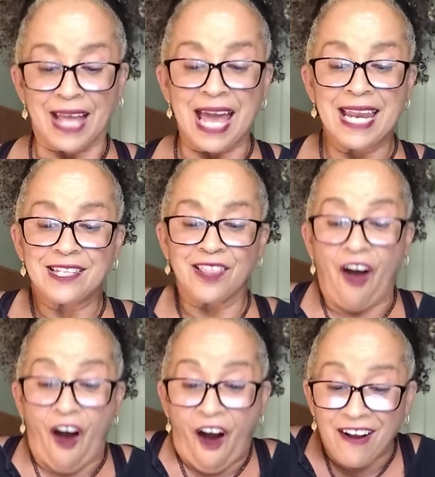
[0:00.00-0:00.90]
And as
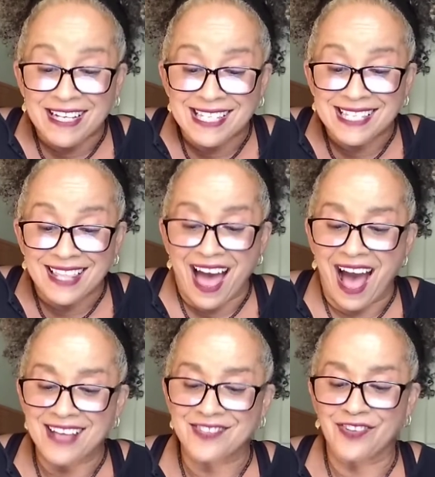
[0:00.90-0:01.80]
long as this
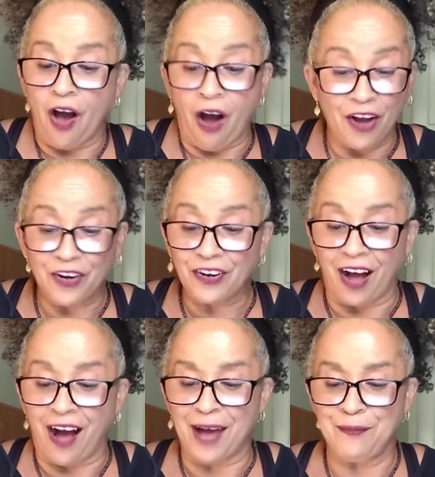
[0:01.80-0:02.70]
lasts, honor
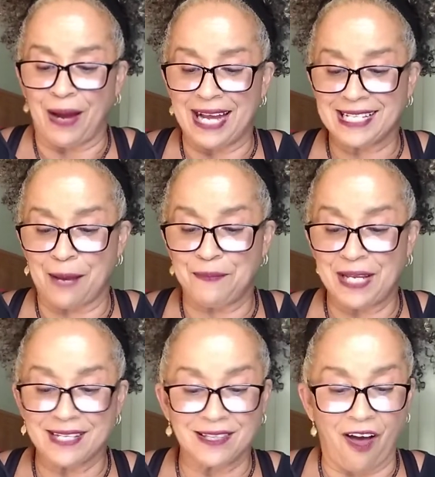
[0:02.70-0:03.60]
God by
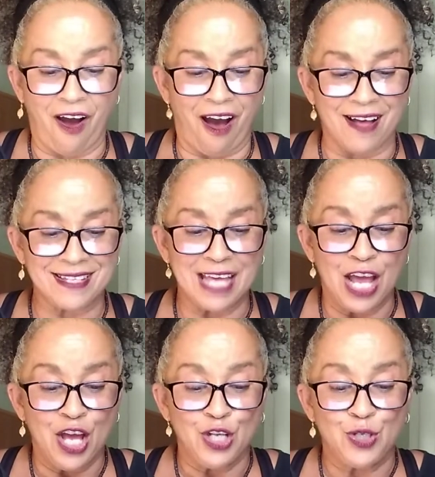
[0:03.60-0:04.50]
accepting his laws.
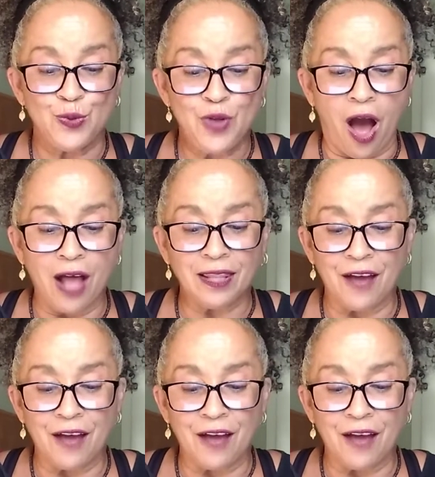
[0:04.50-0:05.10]
Do not